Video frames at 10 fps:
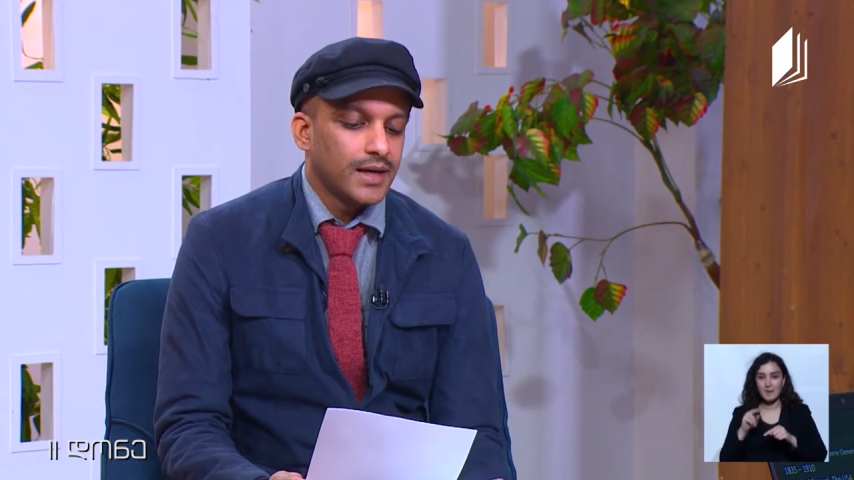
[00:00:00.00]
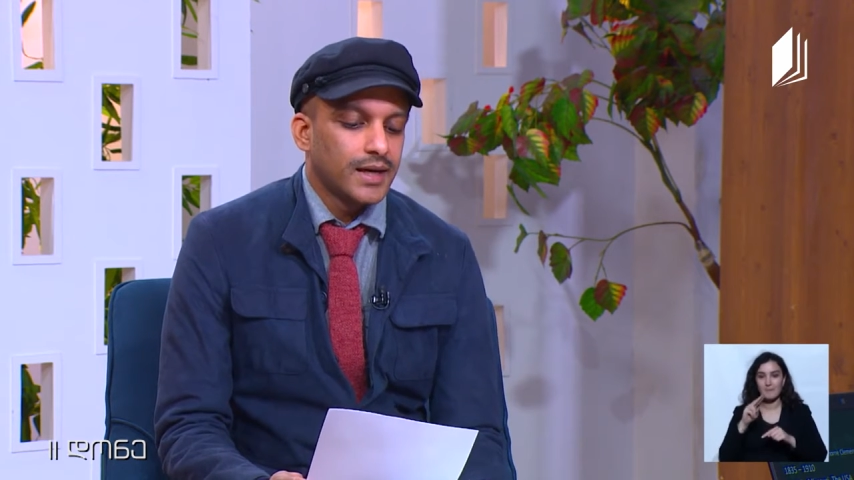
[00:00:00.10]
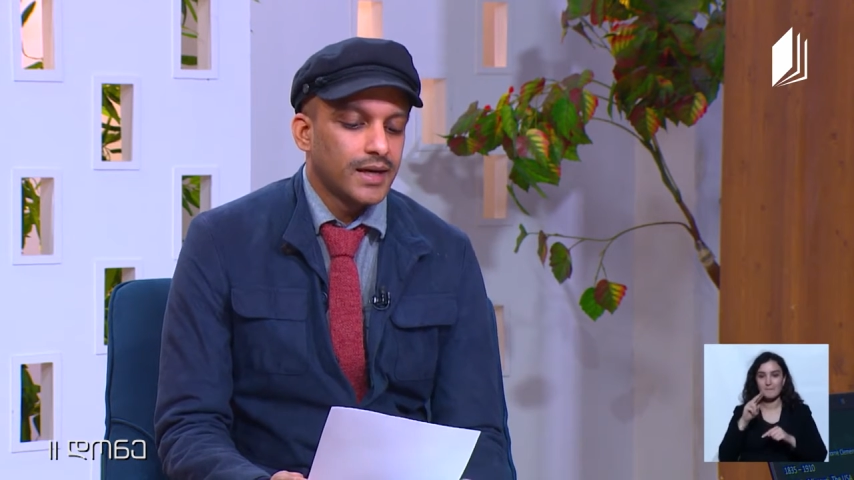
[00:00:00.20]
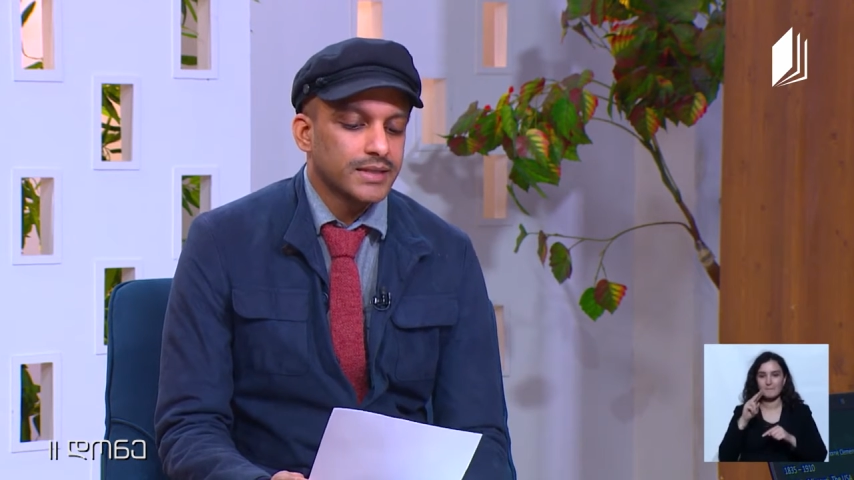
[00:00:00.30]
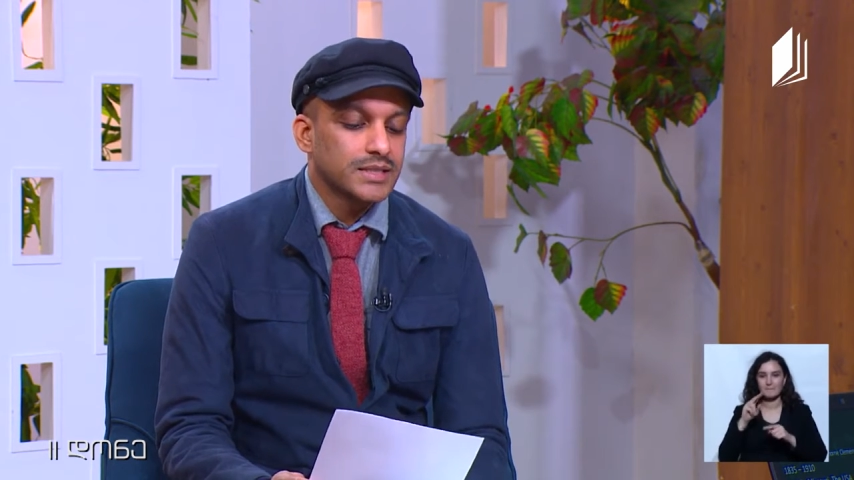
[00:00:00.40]

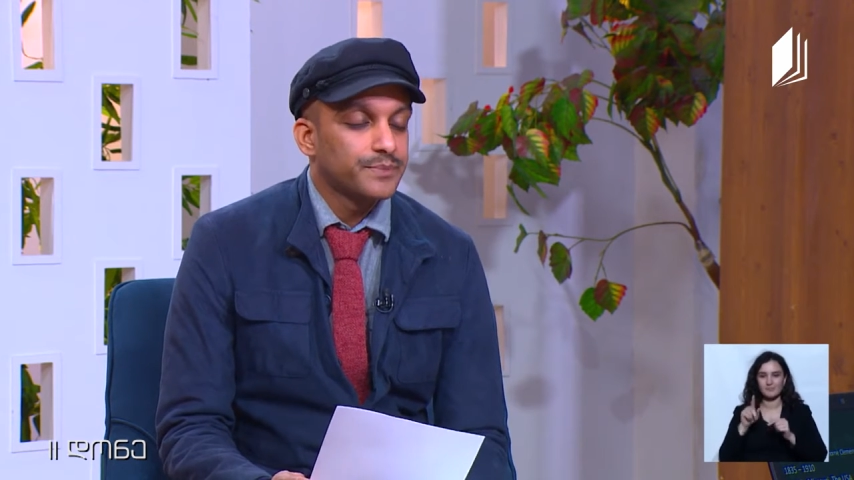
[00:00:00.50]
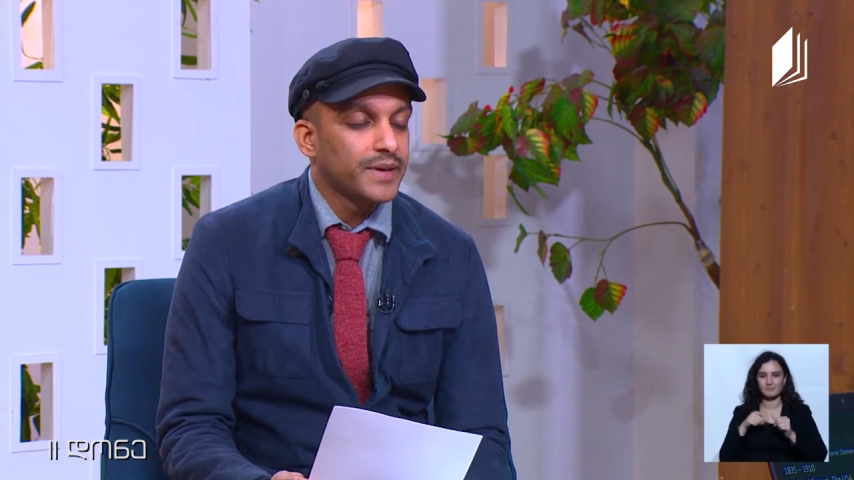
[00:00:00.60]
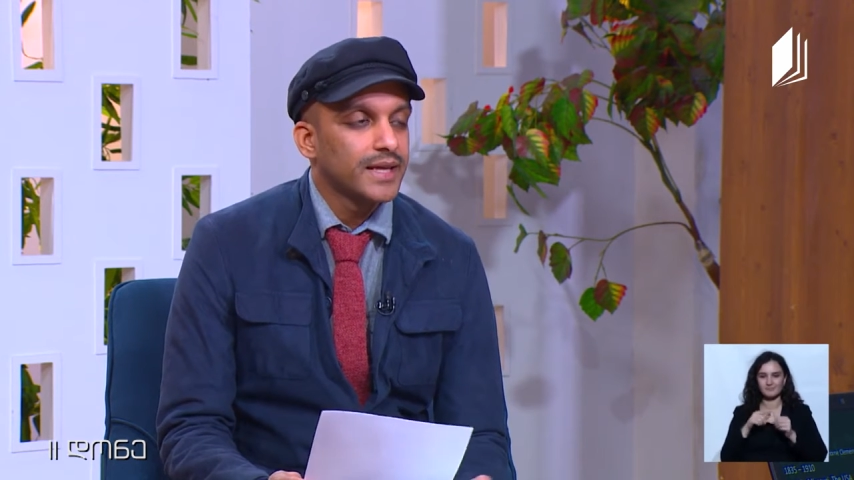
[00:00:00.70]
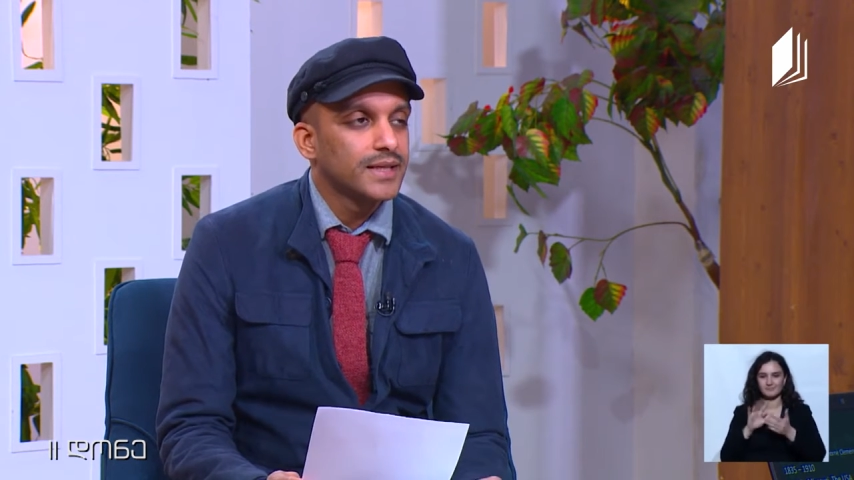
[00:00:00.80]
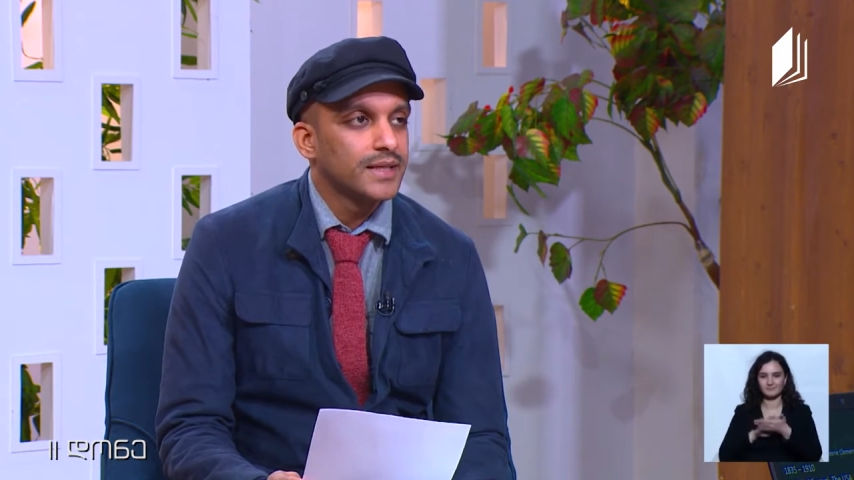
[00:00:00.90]
It's a
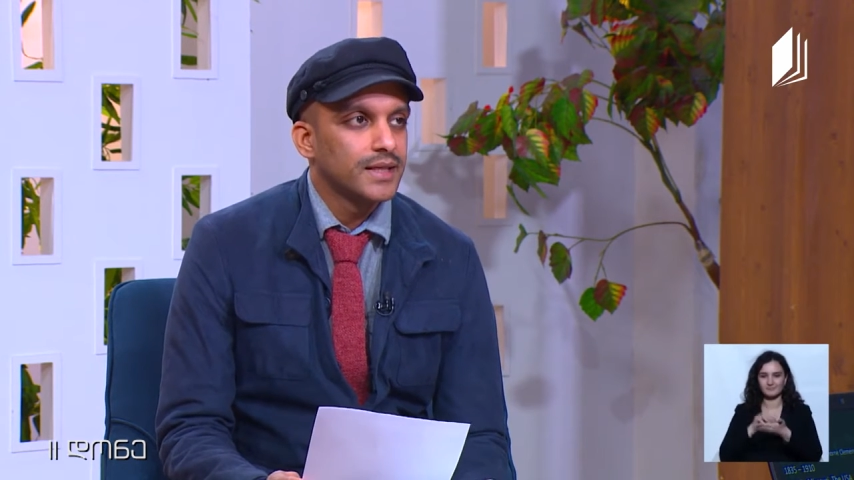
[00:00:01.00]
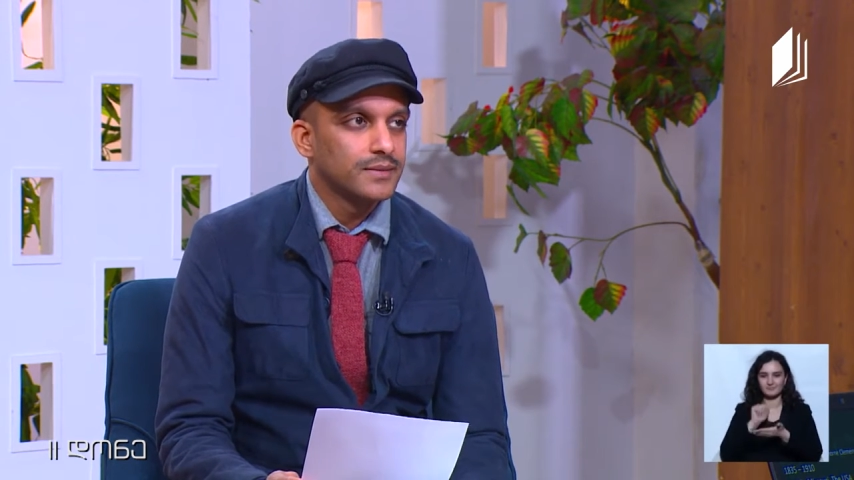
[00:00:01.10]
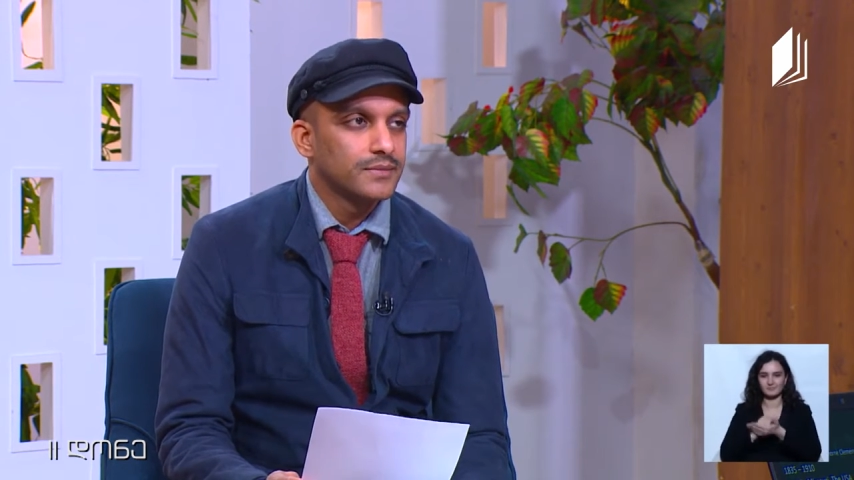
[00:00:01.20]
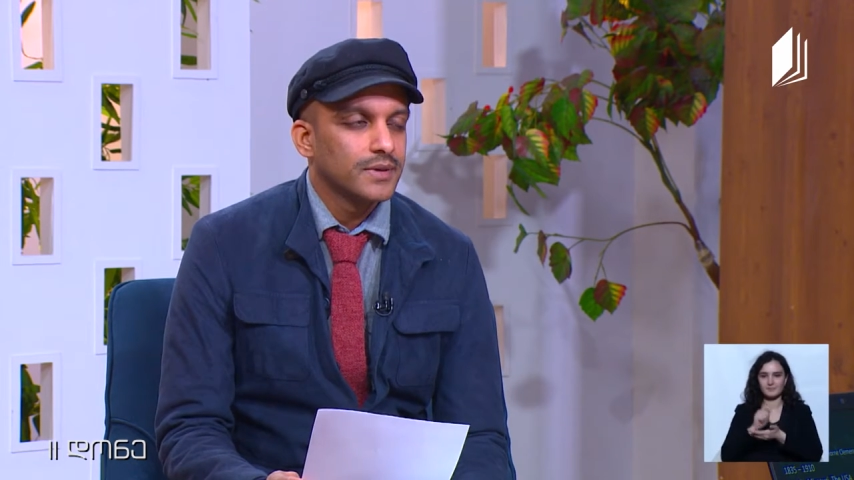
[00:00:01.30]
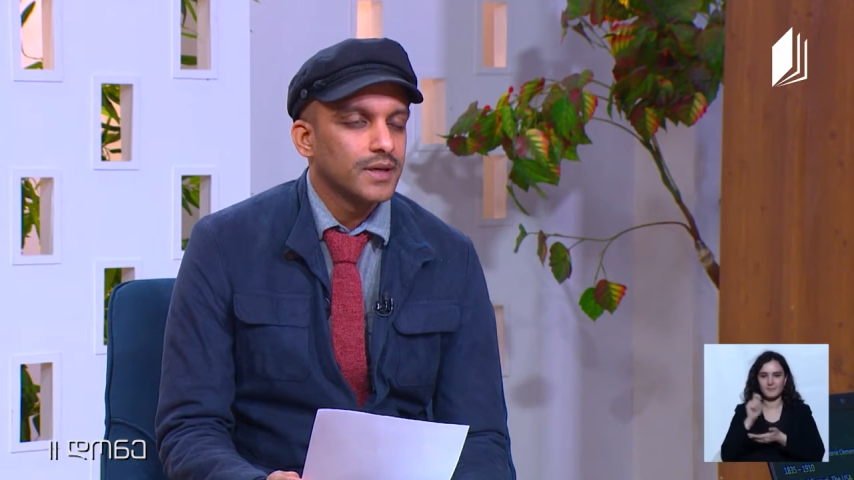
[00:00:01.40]
pen
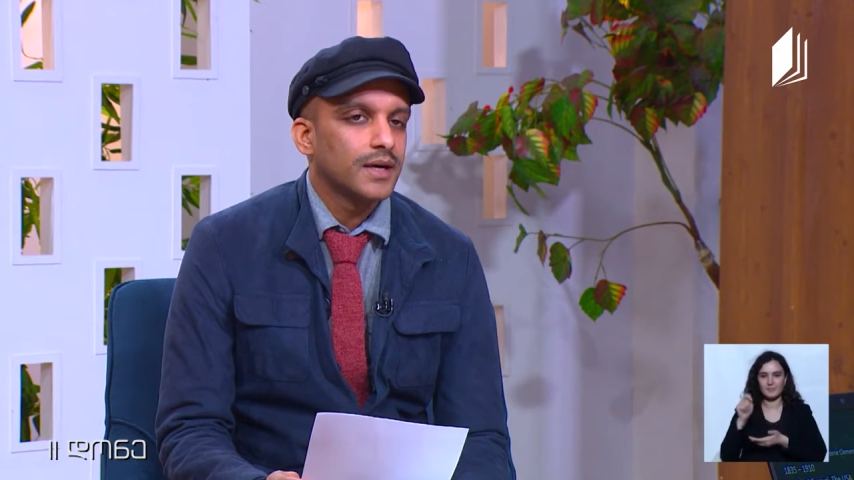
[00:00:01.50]
name,